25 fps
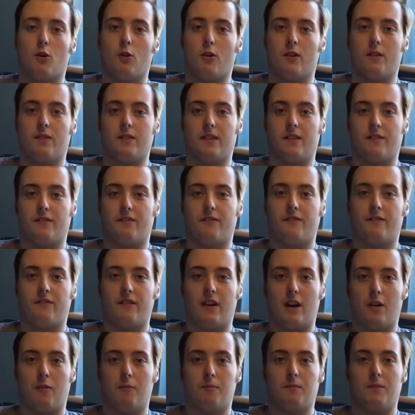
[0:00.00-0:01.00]
more at the
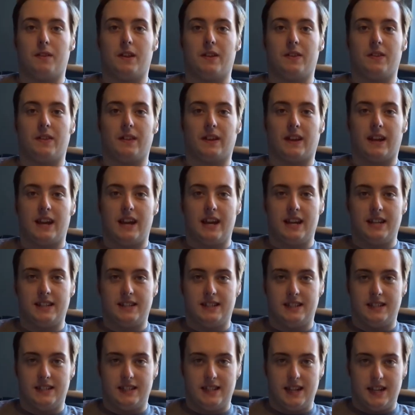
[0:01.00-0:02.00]
film than the
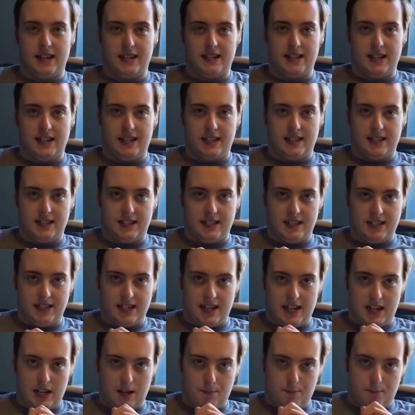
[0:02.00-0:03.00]
kids did in the
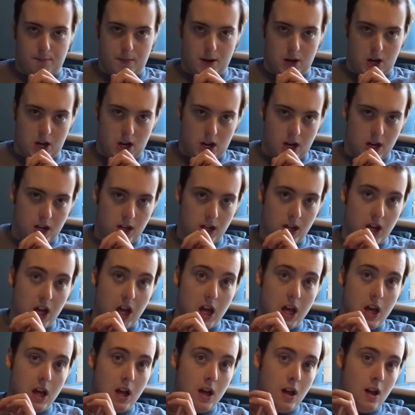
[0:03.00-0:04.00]
cinema.
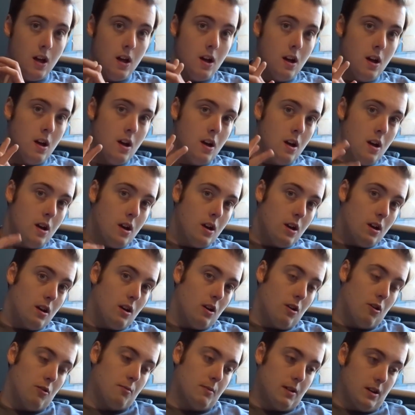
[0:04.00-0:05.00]

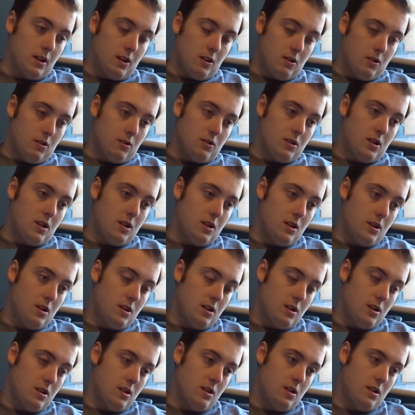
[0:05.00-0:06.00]
Oh my god.
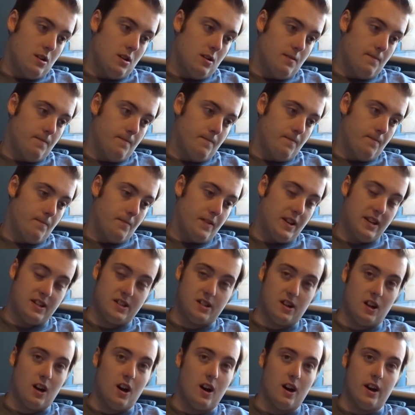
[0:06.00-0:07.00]

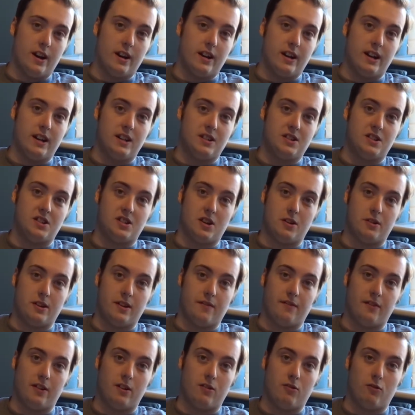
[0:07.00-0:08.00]
This line is so
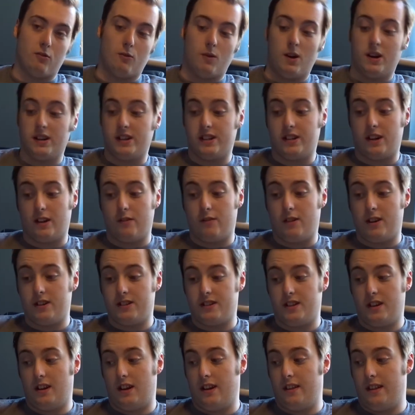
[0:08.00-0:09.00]
difficult. Why did I
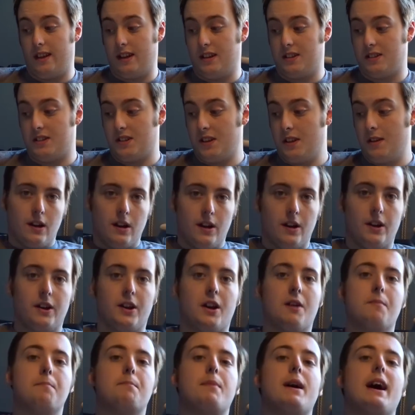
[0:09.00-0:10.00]
write it like this? At
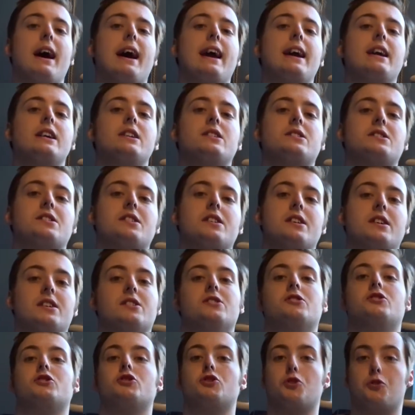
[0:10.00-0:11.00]
number 8
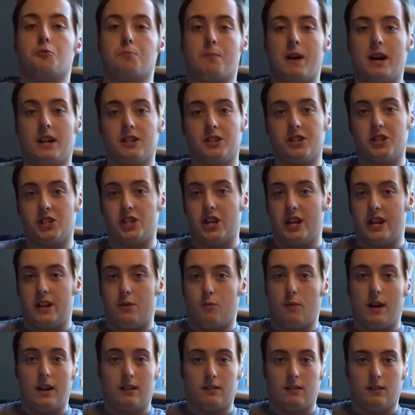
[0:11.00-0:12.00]
is
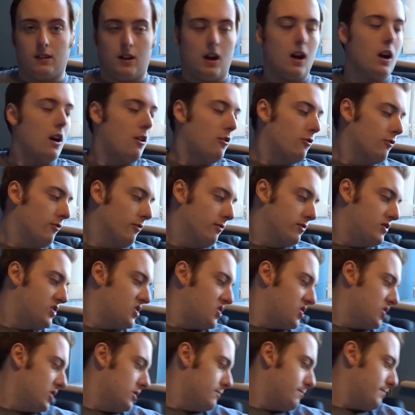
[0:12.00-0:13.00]
Jumanji. Well, oh,
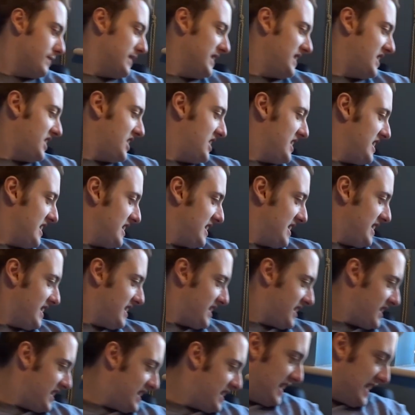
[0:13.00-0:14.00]
stop hitting
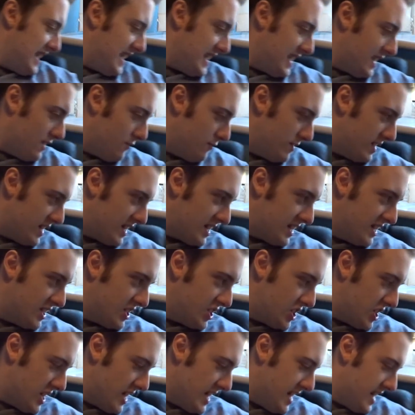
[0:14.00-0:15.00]
that thing with the
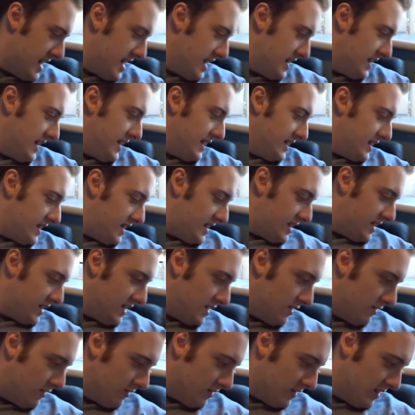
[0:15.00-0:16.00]
chair. That's
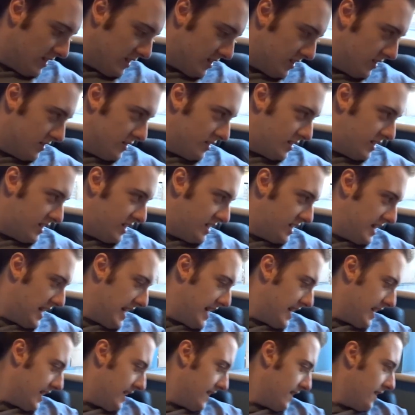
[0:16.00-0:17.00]
not a good
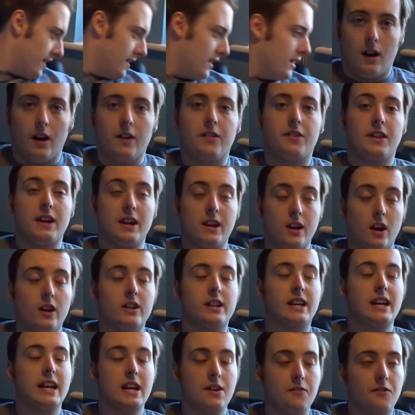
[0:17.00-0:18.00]
thing. I think
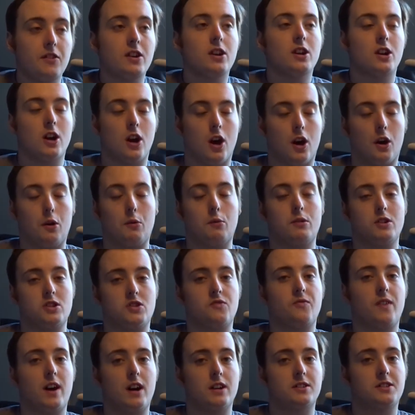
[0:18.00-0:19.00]
I'd even go
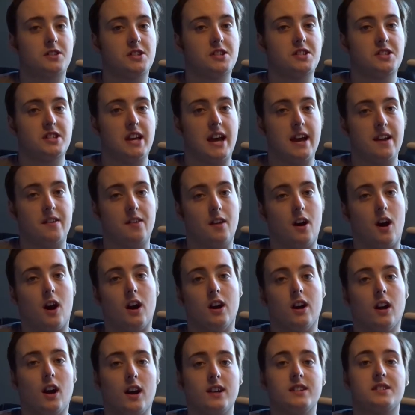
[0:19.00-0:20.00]
as far to say that
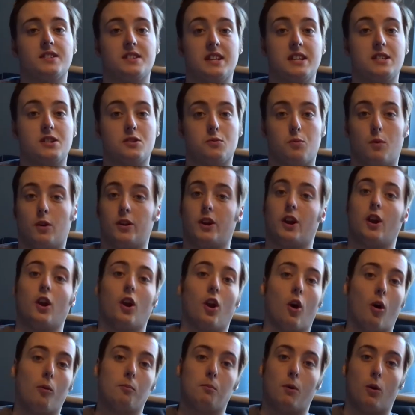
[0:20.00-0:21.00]
I liked this one a
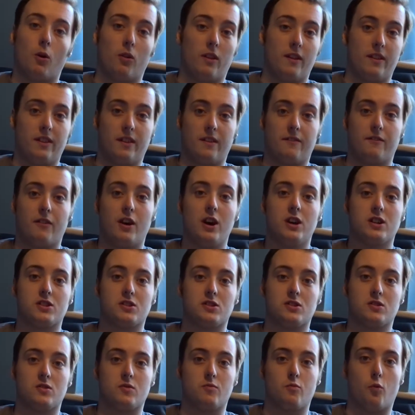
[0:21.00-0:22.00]
lot more than the
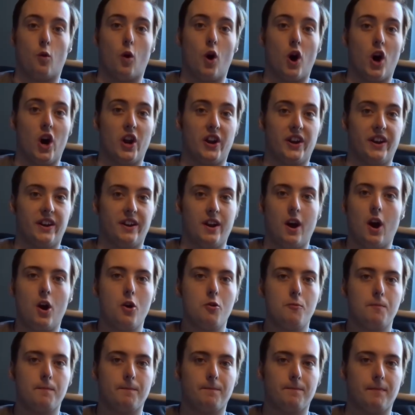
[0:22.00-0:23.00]
first one.
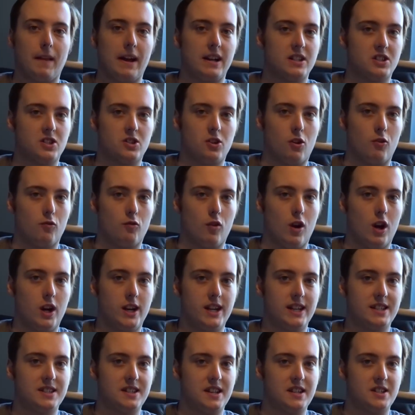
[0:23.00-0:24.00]
No, that's not
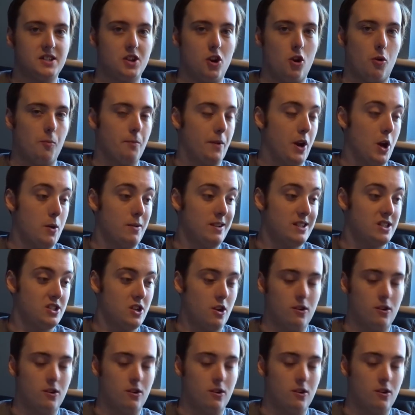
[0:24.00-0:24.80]
right, is it, Tom? No, it's